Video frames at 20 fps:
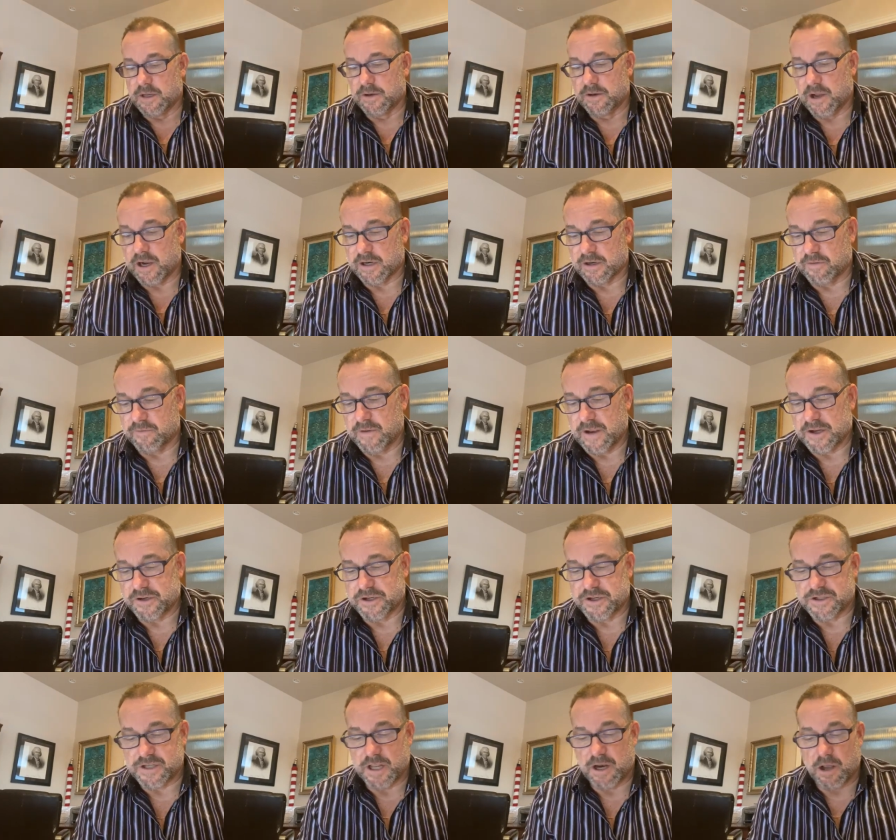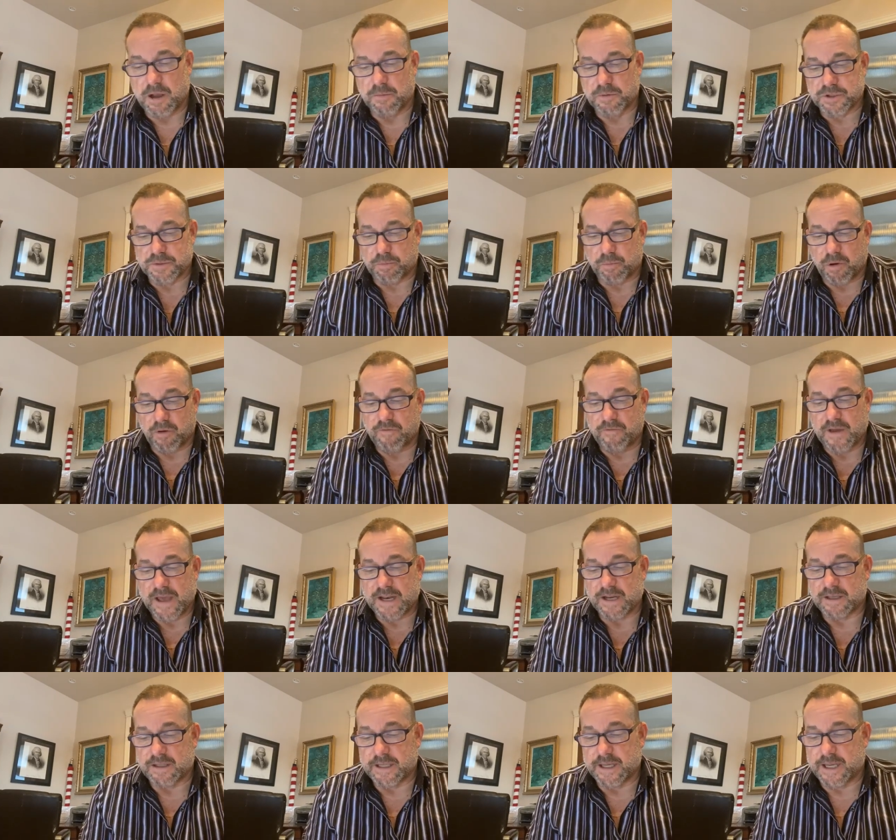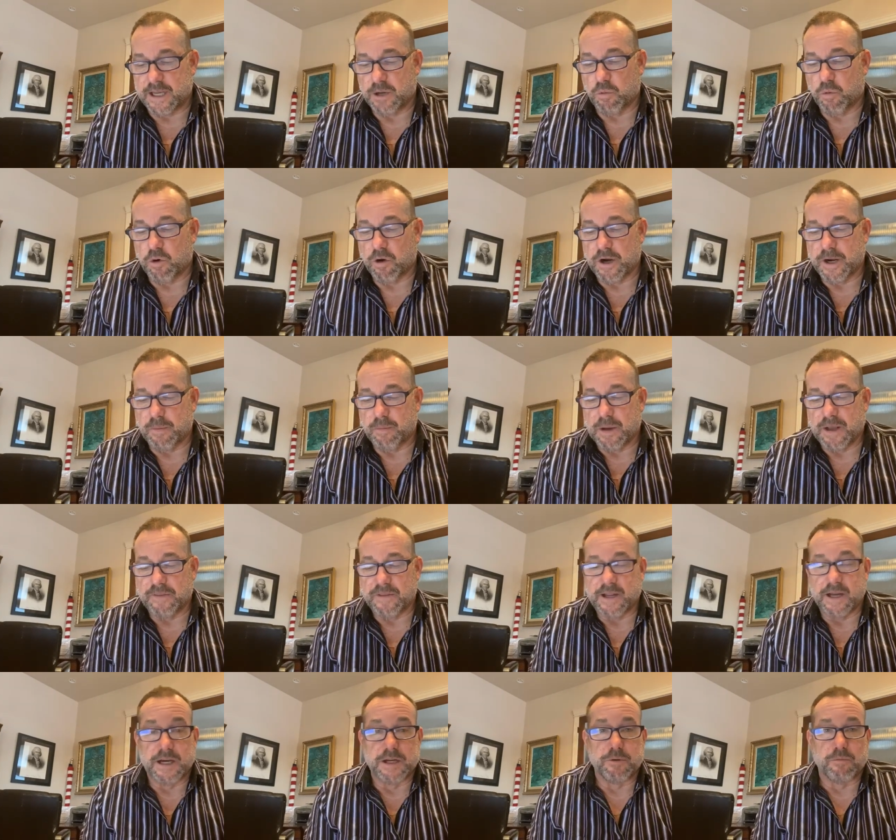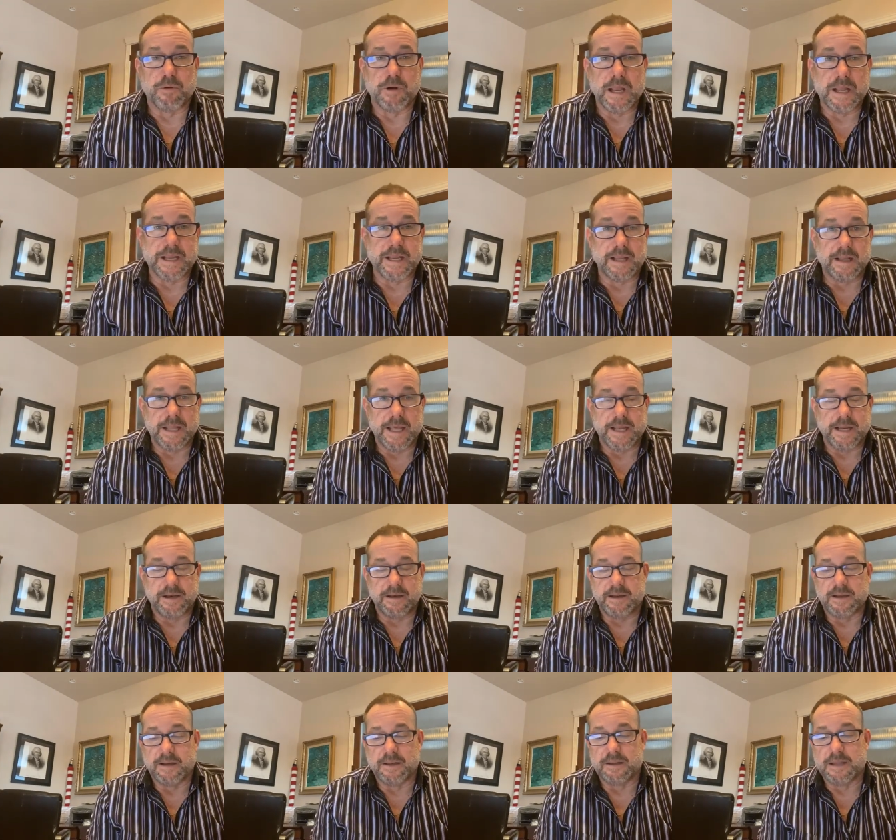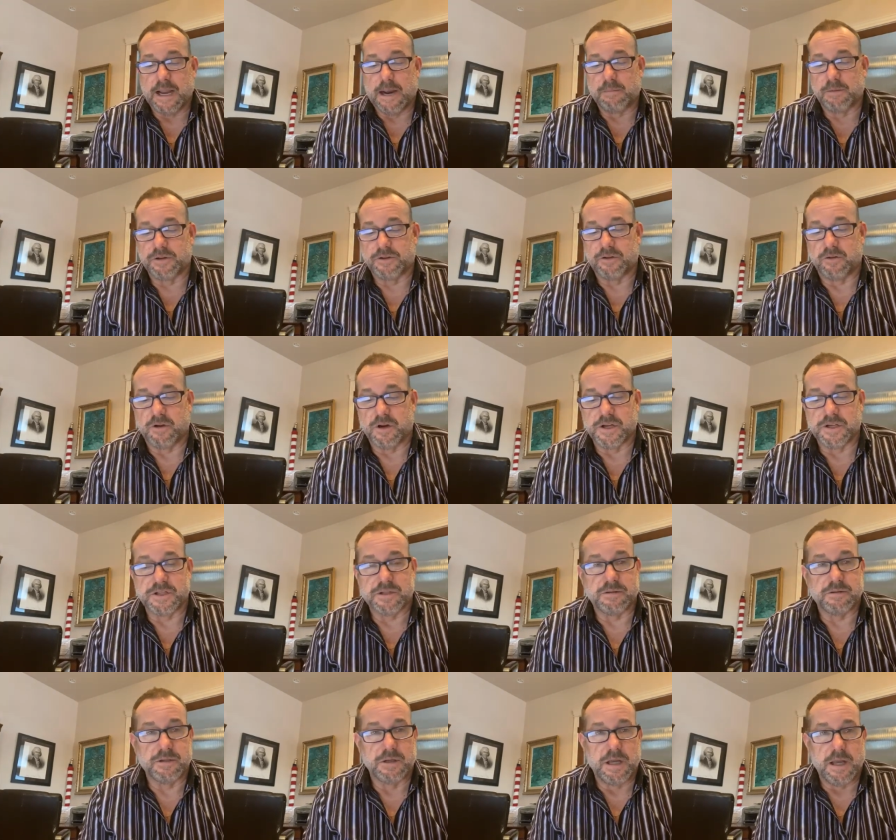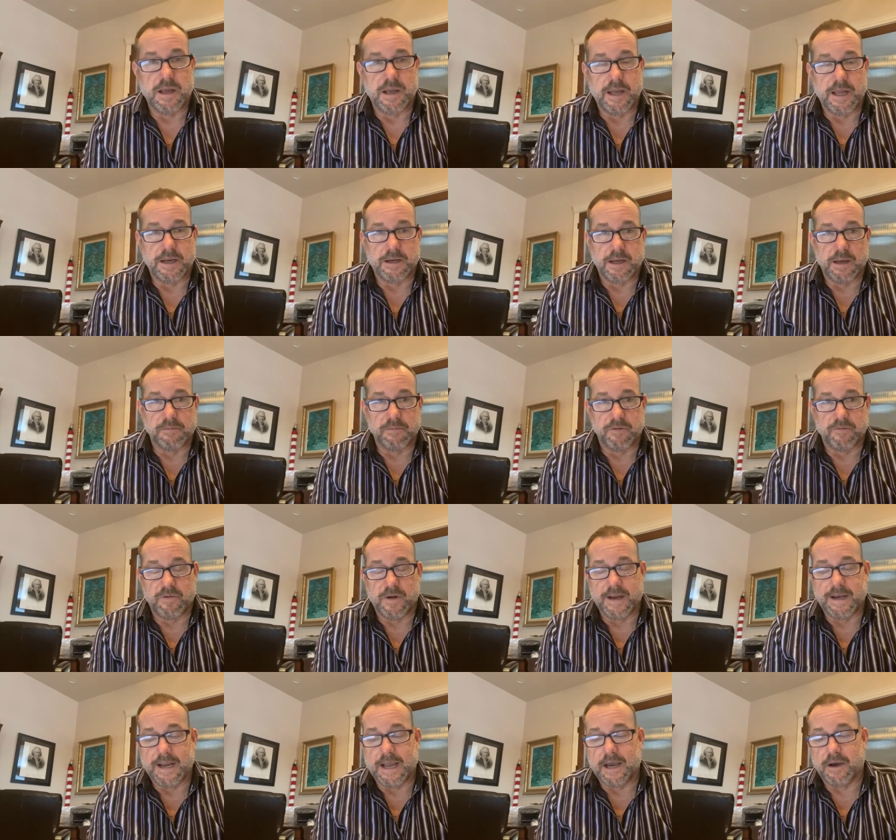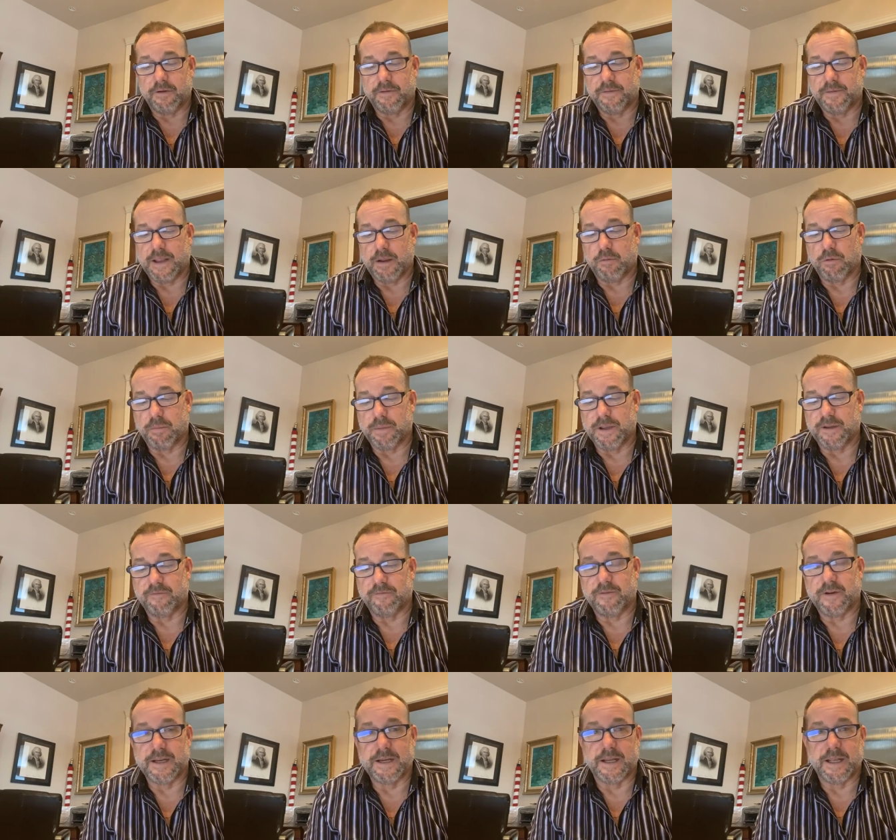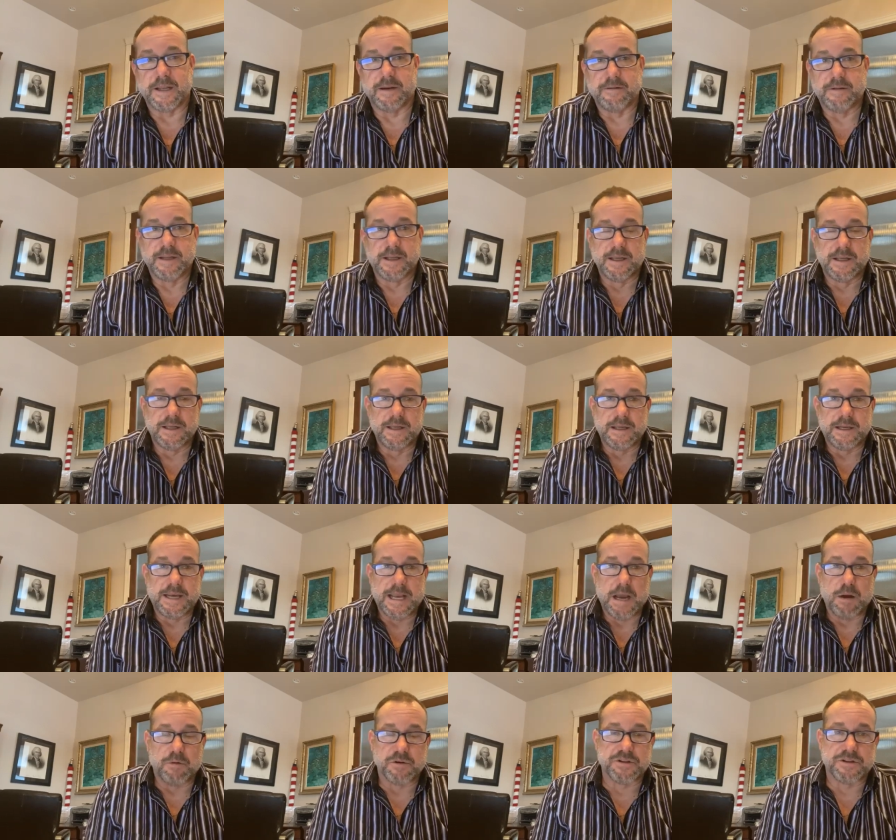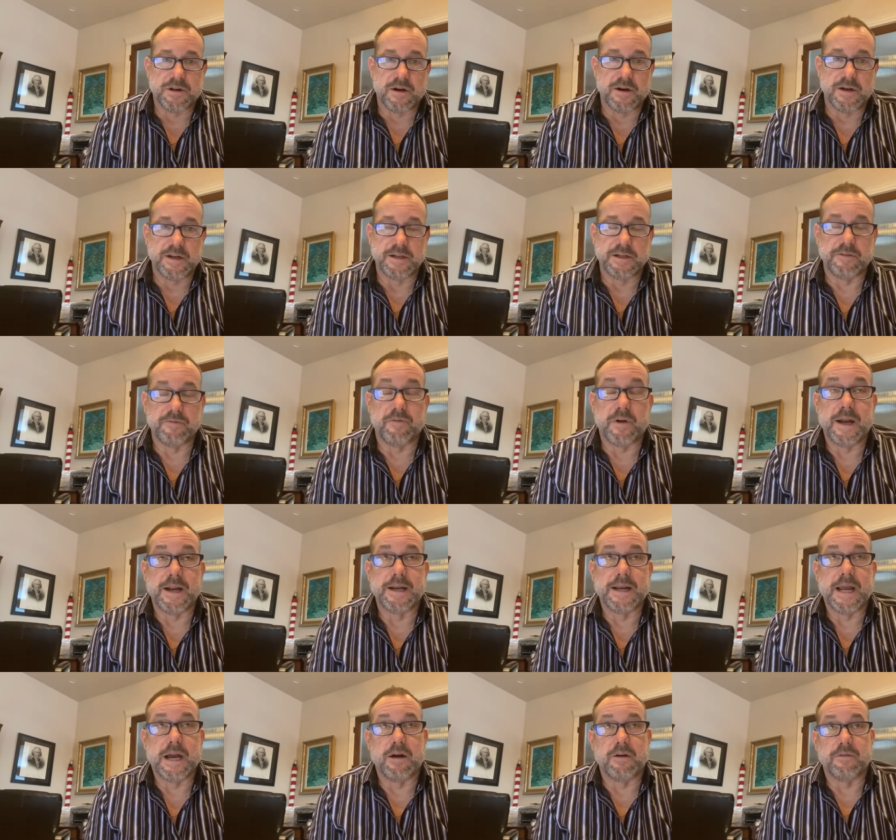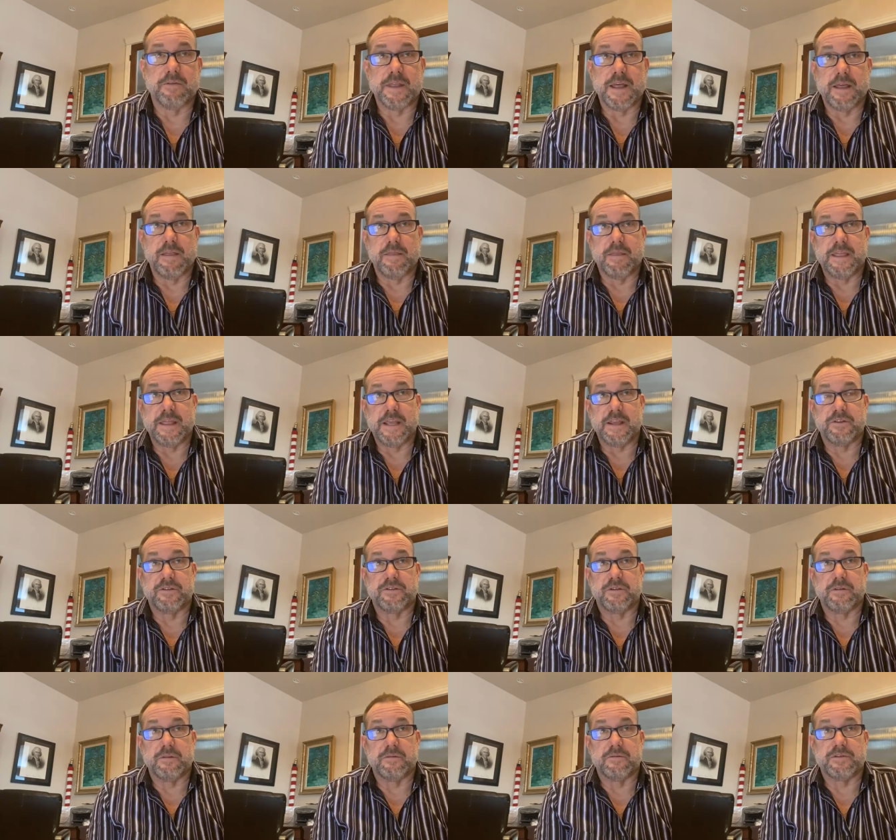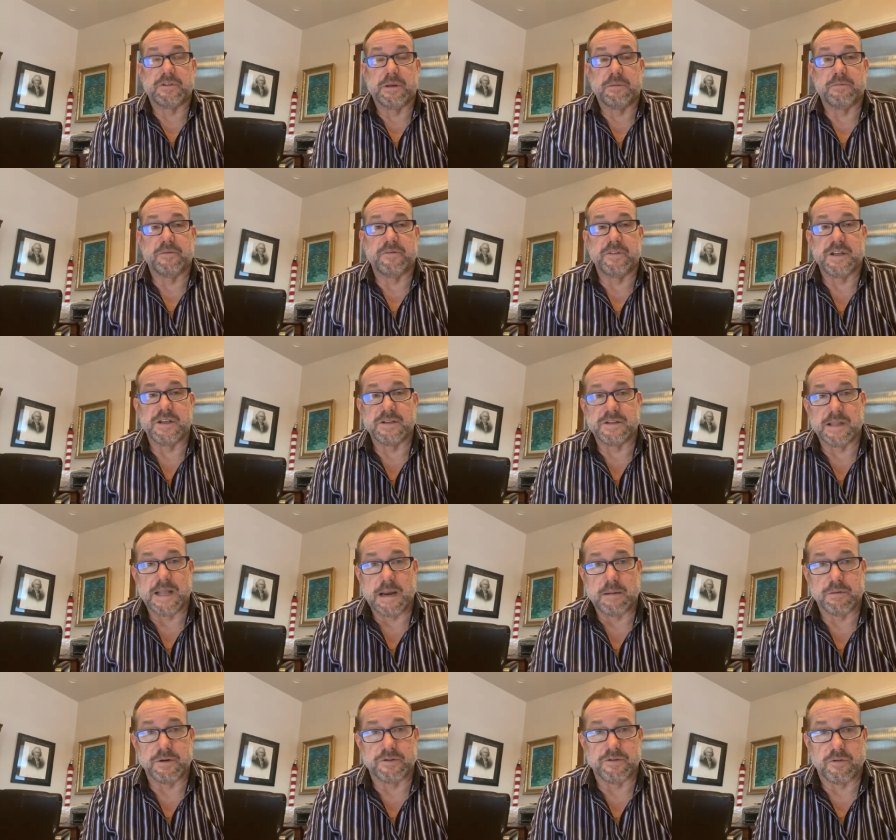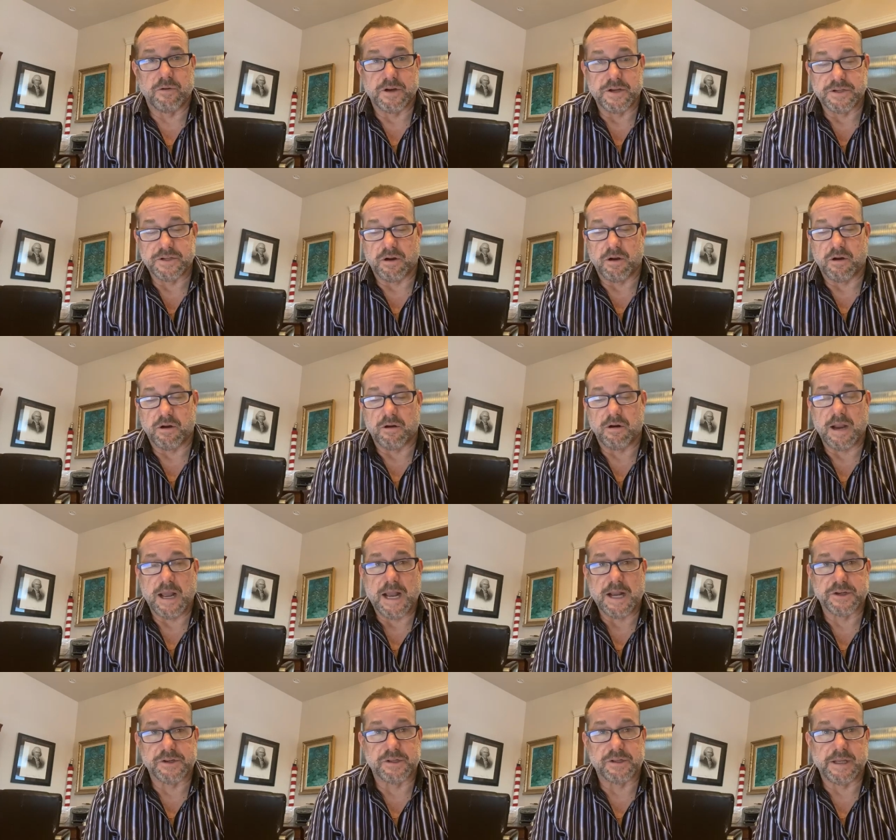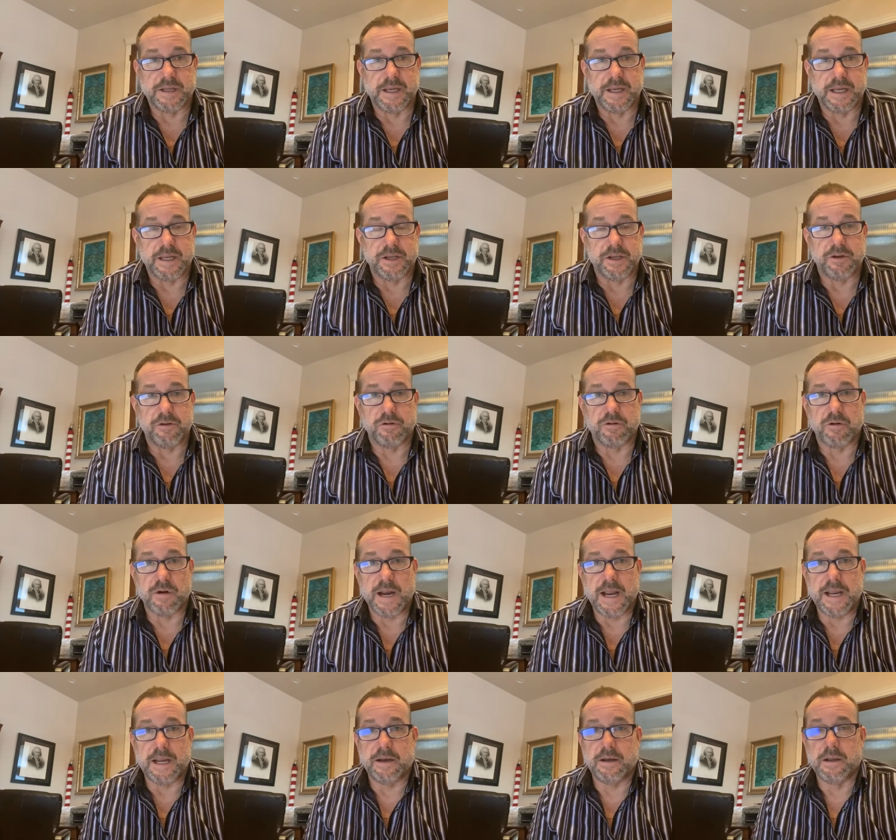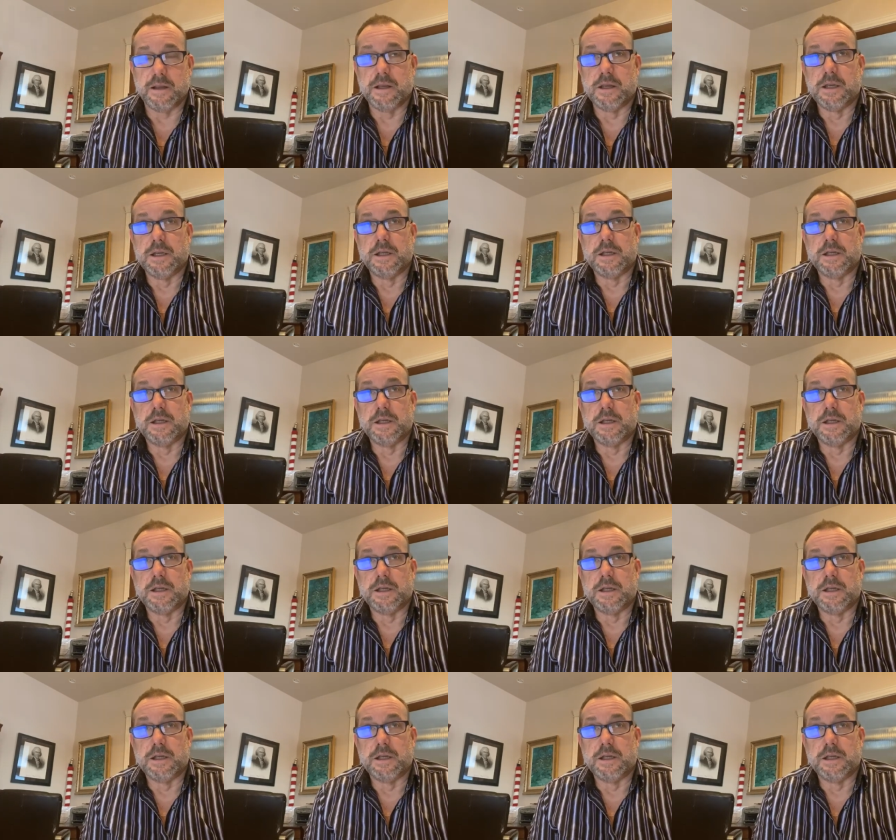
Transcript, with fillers: Dr. Fauci said almost prophetically he worried about the unregulated laboratories, and come to find out they were being funded. Now we're starting to find out that these some of these laboratories are actually in Ukraine,